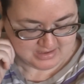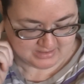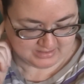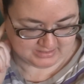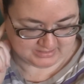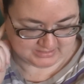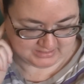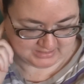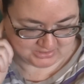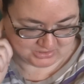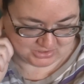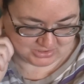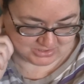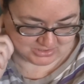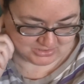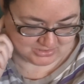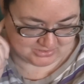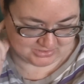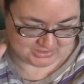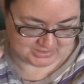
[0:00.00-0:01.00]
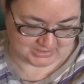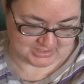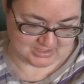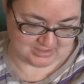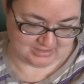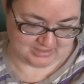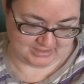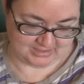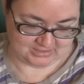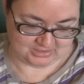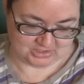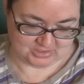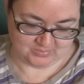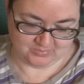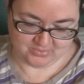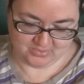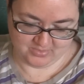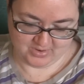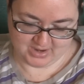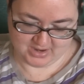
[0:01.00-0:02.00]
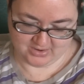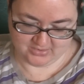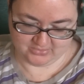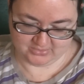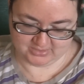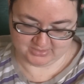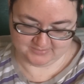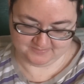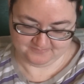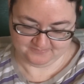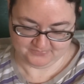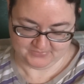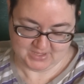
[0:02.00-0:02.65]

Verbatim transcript: the stitches all just kind of like jump around and